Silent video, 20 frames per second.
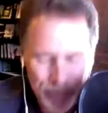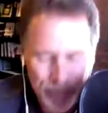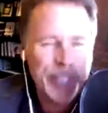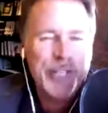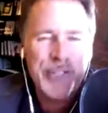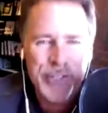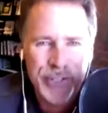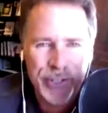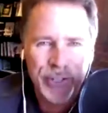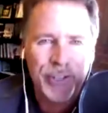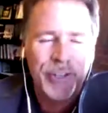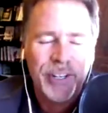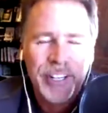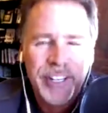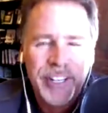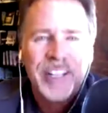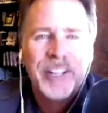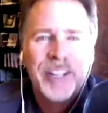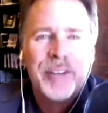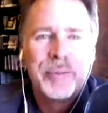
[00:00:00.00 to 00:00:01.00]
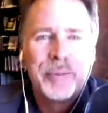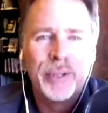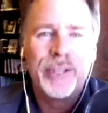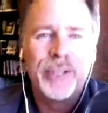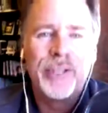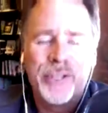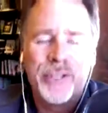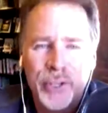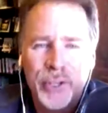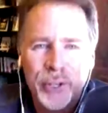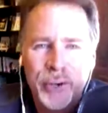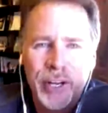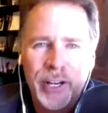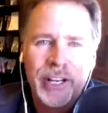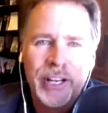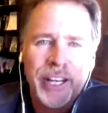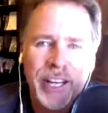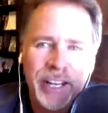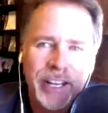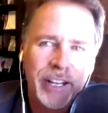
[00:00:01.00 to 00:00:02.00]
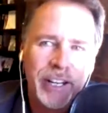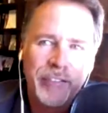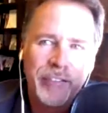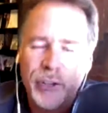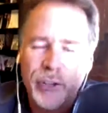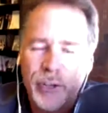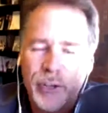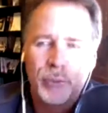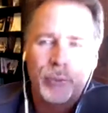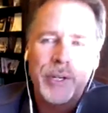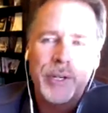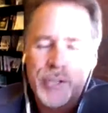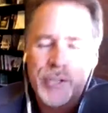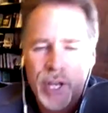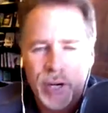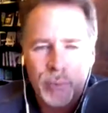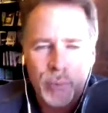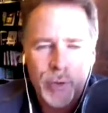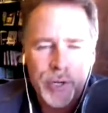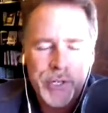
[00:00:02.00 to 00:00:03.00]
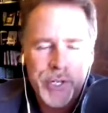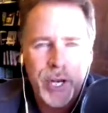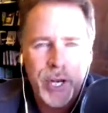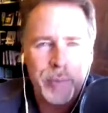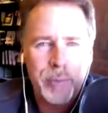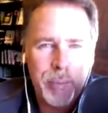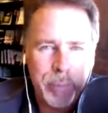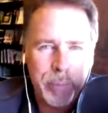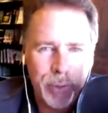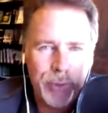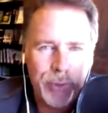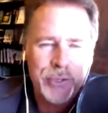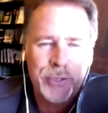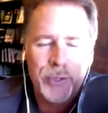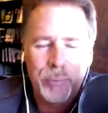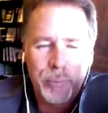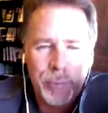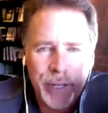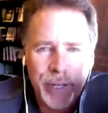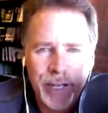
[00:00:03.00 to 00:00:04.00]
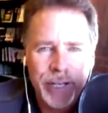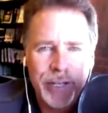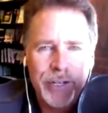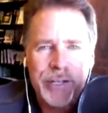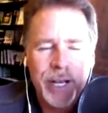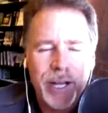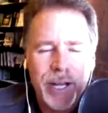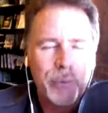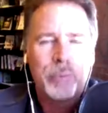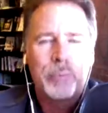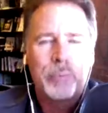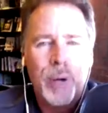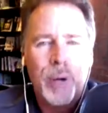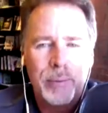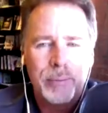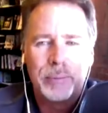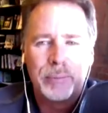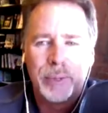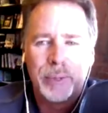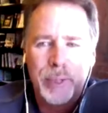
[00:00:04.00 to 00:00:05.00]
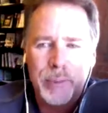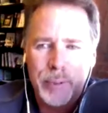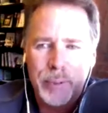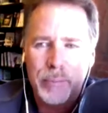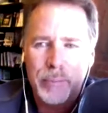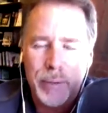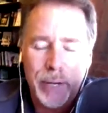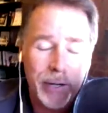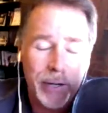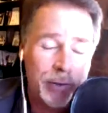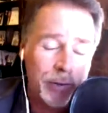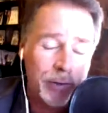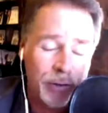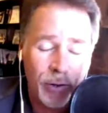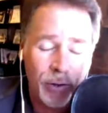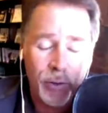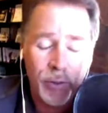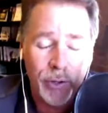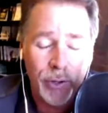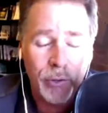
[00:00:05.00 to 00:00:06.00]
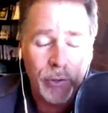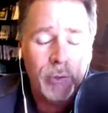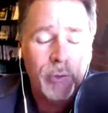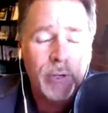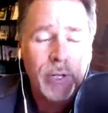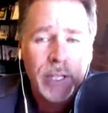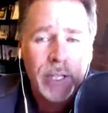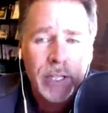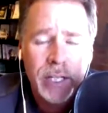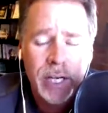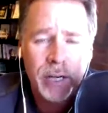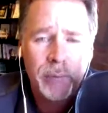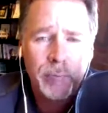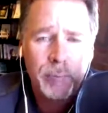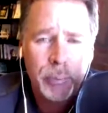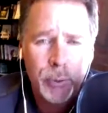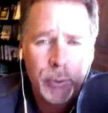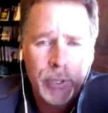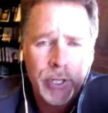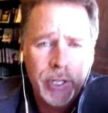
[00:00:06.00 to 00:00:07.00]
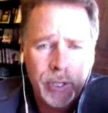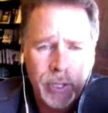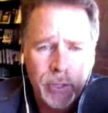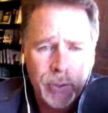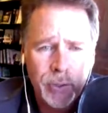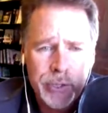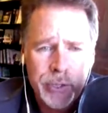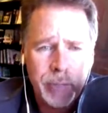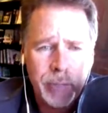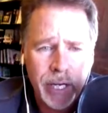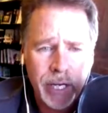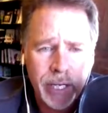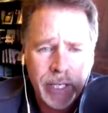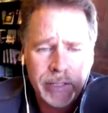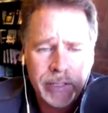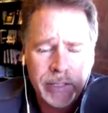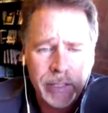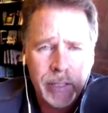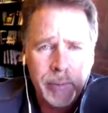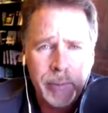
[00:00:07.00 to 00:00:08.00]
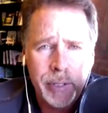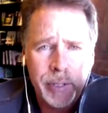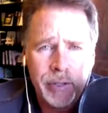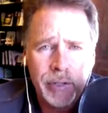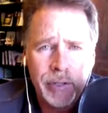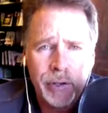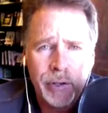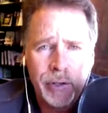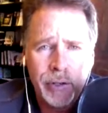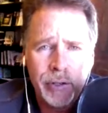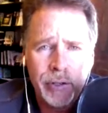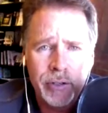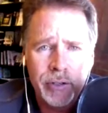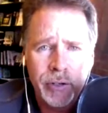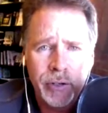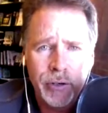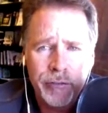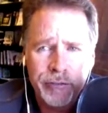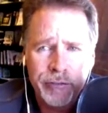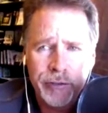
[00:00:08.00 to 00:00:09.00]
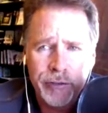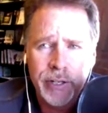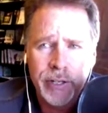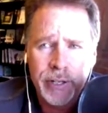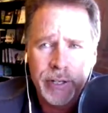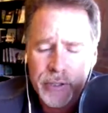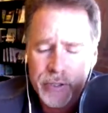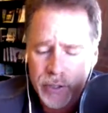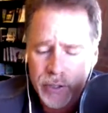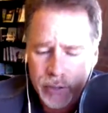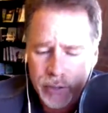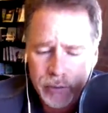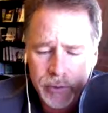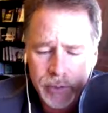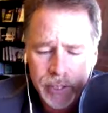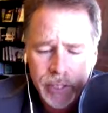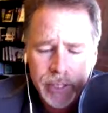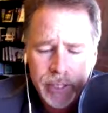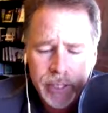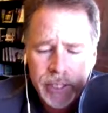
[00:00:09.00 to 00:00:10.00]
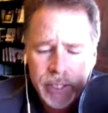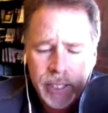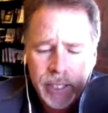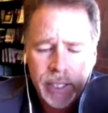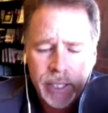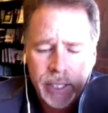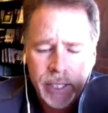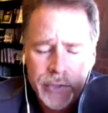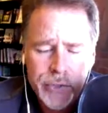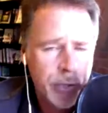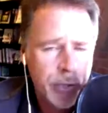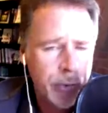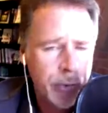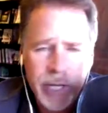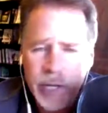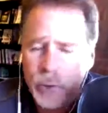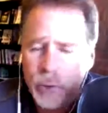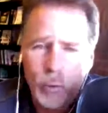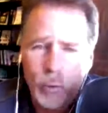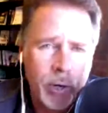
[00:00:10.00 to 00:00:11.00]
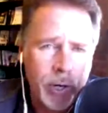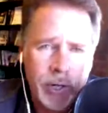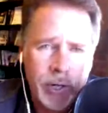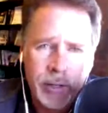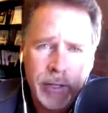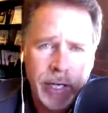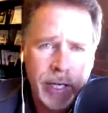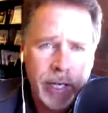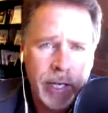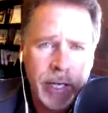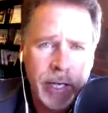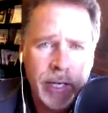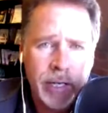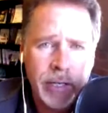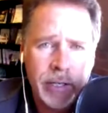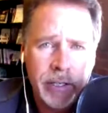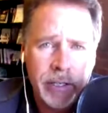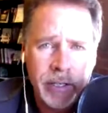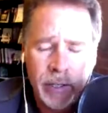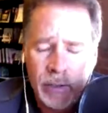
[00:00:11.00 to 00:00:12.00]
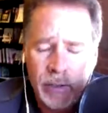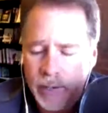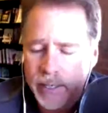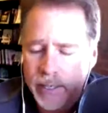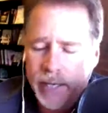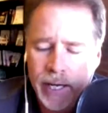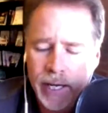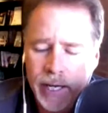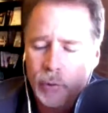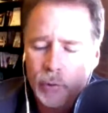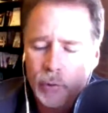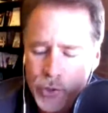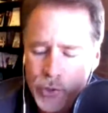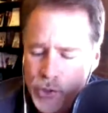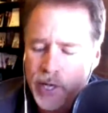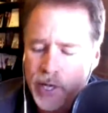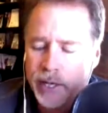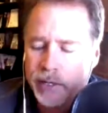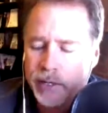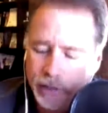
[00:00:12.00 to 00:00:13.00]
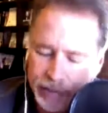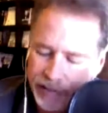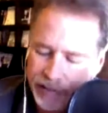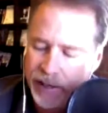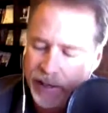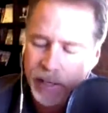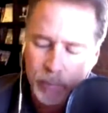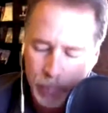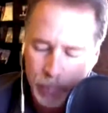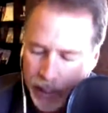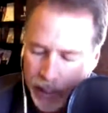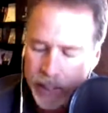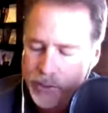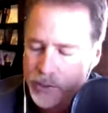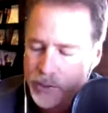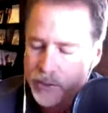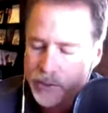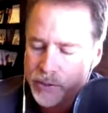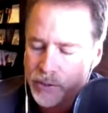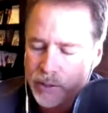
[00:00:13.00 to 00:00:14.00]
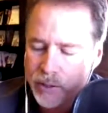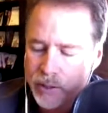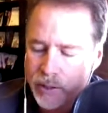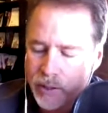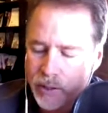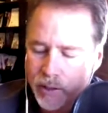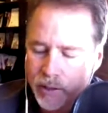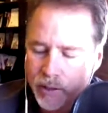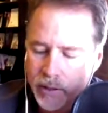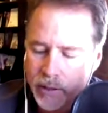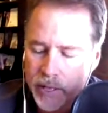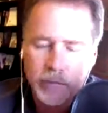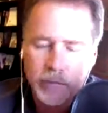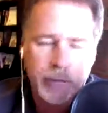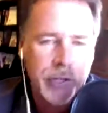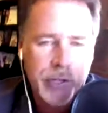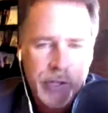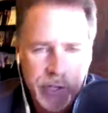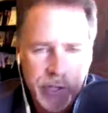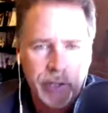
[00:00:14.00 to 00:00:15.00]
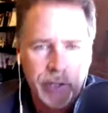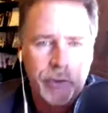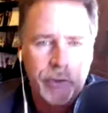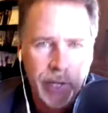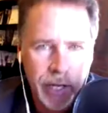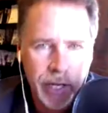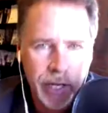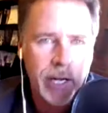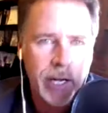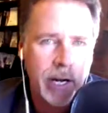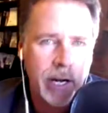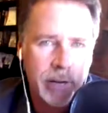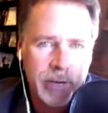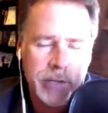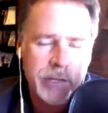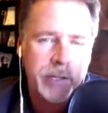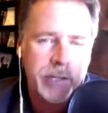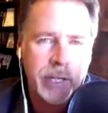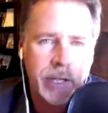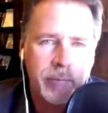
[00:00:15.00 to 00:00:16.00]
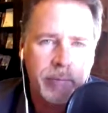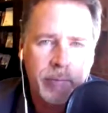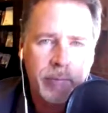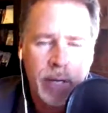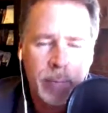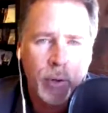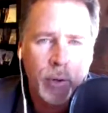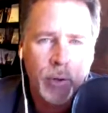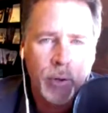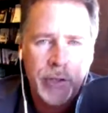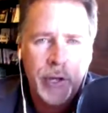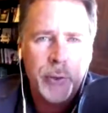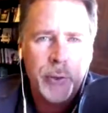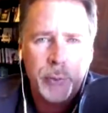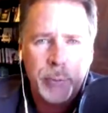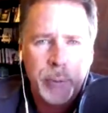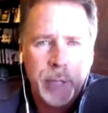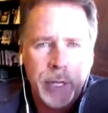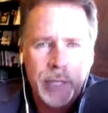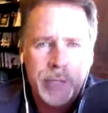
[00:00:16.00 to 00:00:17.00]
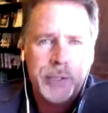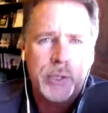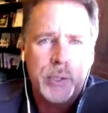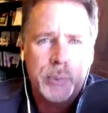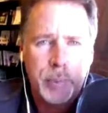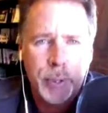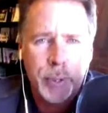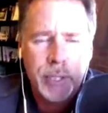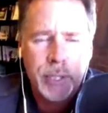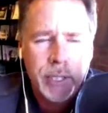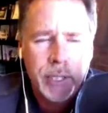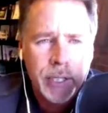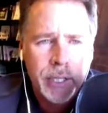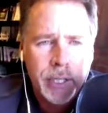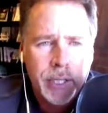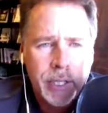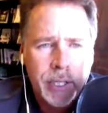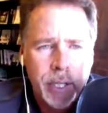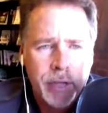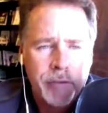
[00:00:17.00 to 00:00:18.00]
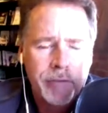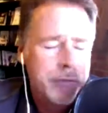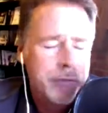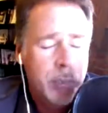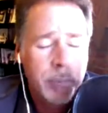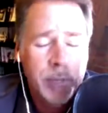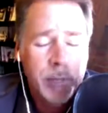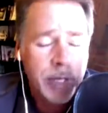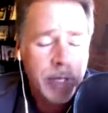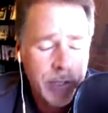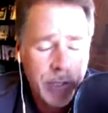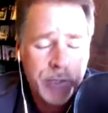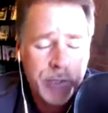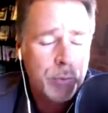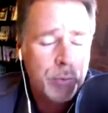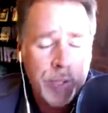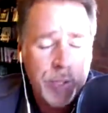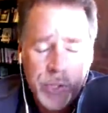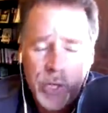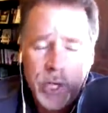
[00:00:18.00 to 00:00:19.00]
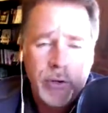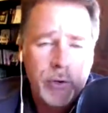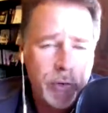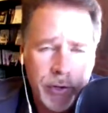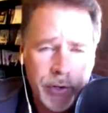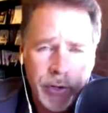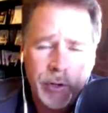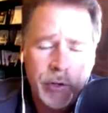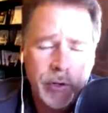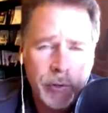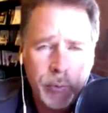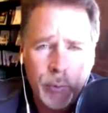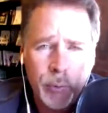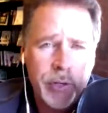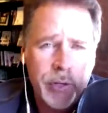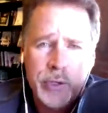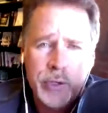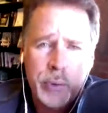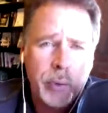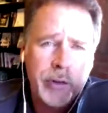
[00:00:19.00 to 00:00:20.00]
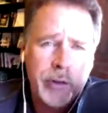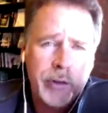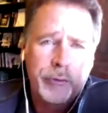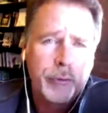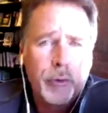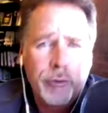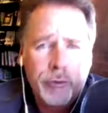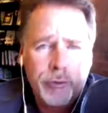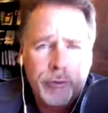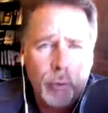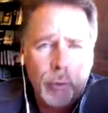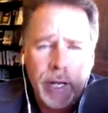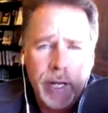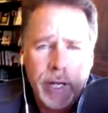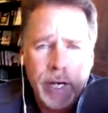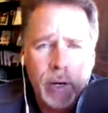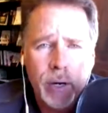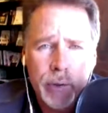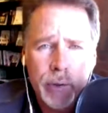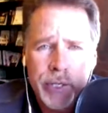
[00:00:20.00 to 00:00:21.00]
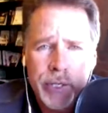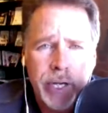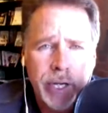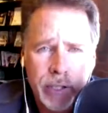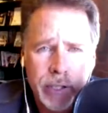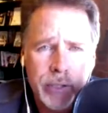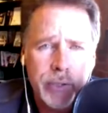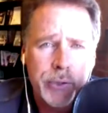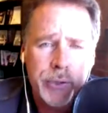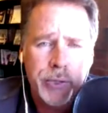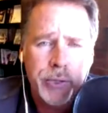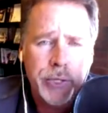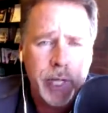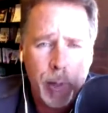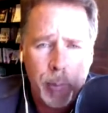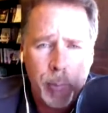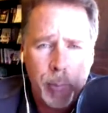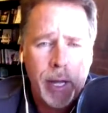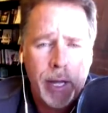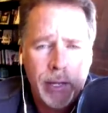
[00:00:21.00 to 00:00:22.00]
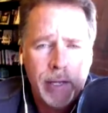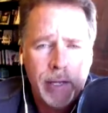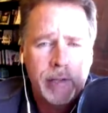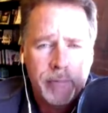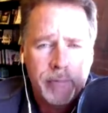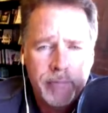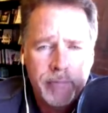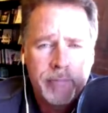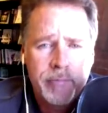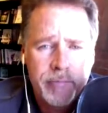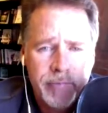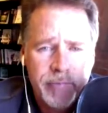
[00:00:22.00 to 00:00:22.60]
Please do. And if you could reach out on my personal page, that would probably be better. Although I'm pretty close to my limit on friends. So either one. And I don't check the fan pages every single day. Obviously, I'm on the other pages, but if somebody does reach out on there, within 24, 48 hours, I can usually get back.